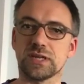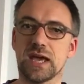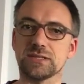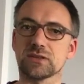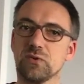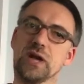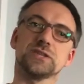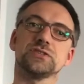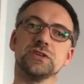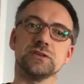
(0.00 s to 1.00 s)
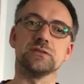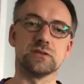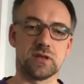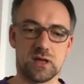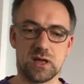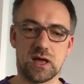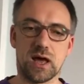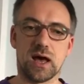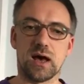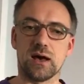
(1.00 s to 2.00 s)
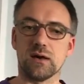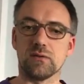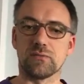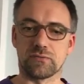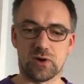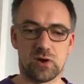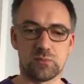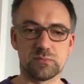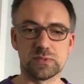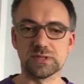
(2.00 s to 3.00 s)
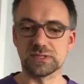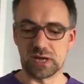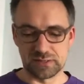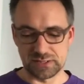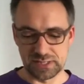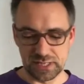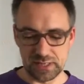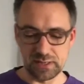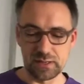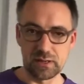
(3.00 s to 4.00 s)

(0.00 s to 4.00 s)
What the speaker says: test question from Thursday.